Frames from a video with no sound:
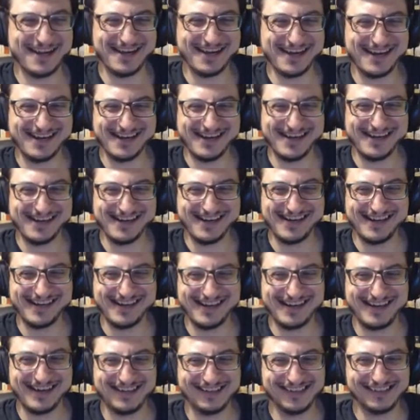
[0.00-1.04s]

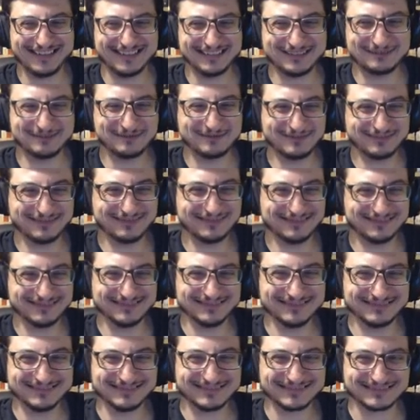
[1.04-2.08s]

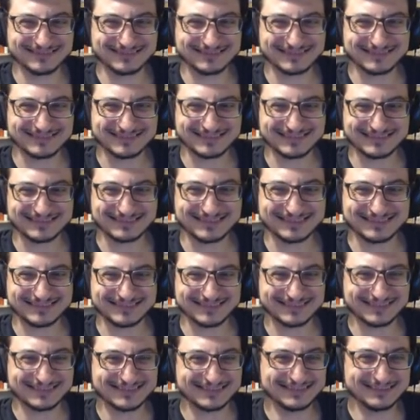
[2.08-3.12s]

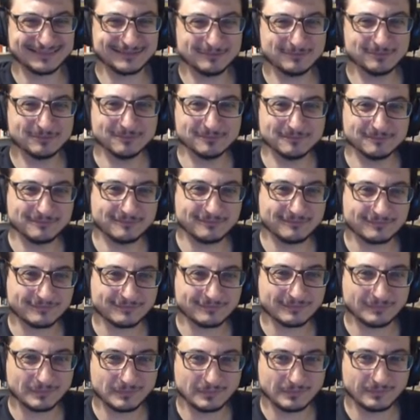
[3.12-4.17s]

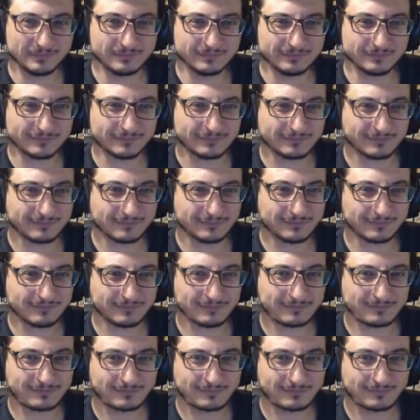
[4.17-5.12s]
The person shown says nothing.